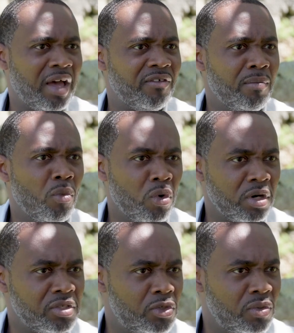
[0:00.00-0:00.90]
having
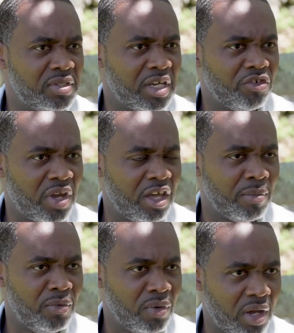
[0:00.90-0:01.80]
more students educated
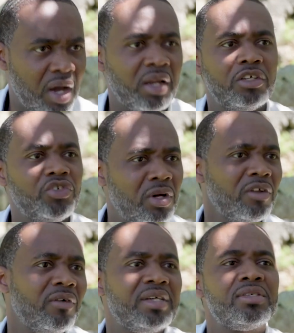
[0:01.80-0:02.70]
at Bermuda College,
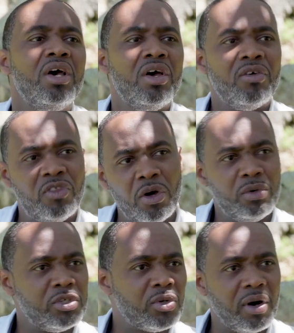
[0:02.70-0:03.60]
all the rest,
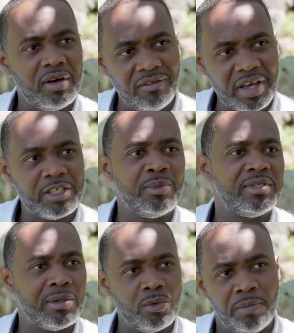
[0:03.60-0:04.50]
those are
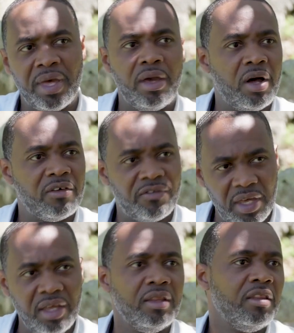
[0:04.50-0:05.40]
investments that will pay off
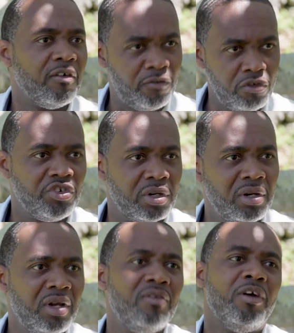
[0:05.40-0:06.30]
in the
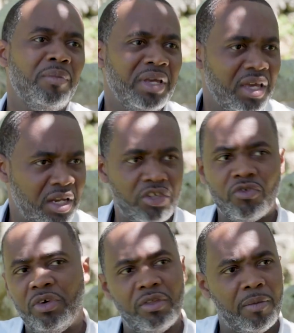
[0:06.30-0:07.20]
future. They're beginning
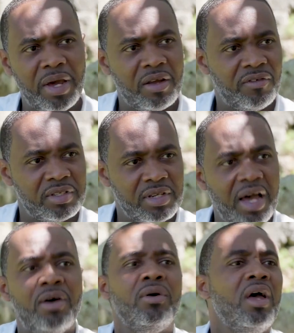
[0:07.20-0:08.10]
to reap their benefits
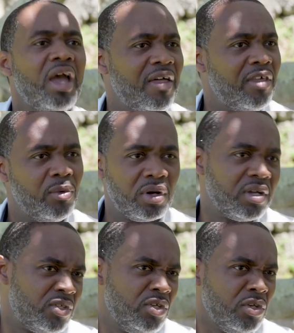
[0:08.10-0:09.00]
now, and they will
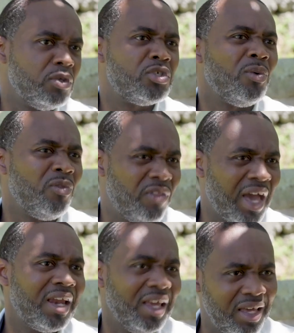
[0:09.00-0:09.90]
continue. So
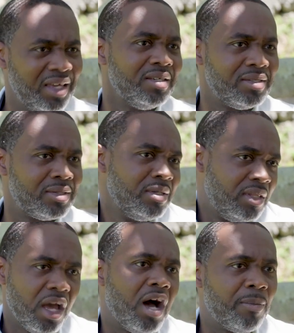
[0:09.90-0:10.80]
that is
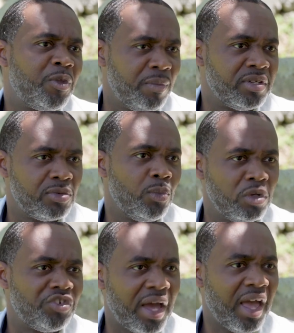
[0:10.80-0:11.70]
the optimism
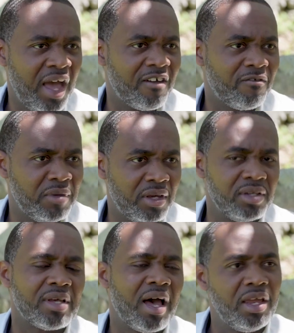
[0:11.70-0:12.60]
which I have,
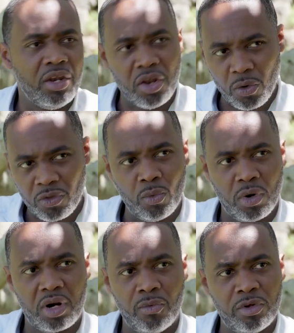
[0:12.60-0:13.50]
because I know the
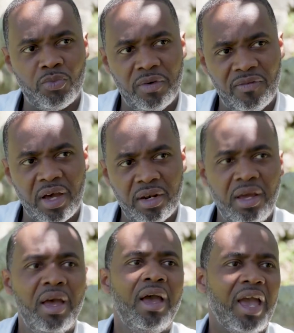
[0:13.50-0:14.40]
work of which we've done,